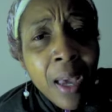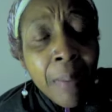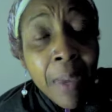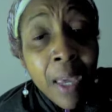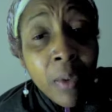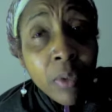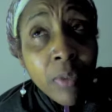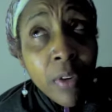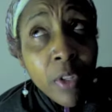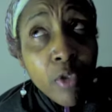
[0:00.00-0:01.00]
My hair was
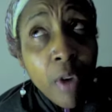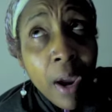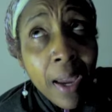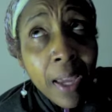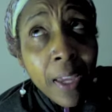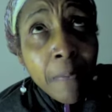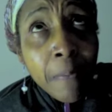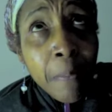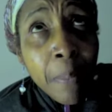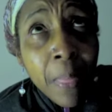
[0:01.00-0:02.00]
very dry
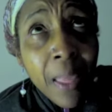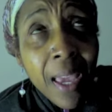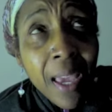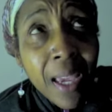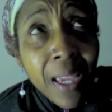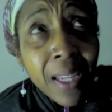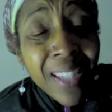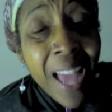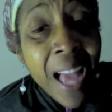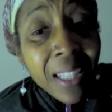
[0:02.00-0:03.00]
and
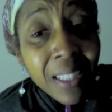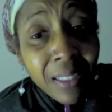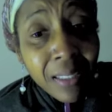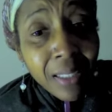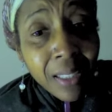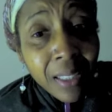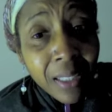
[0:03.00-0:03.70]
tangled,